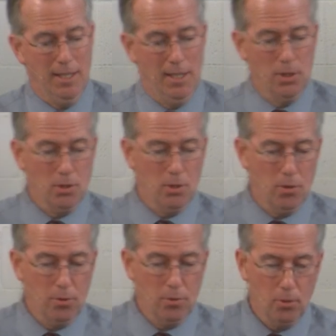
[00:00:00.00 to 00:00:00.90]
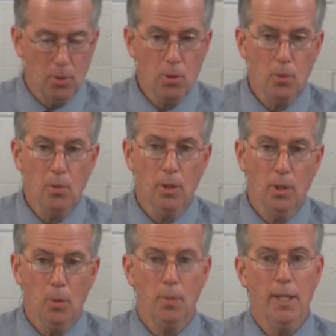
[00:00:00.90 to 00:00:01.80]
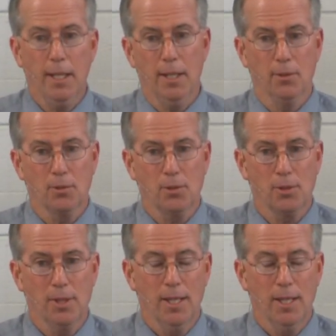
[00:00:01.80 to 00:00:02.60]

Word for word: is through obedience.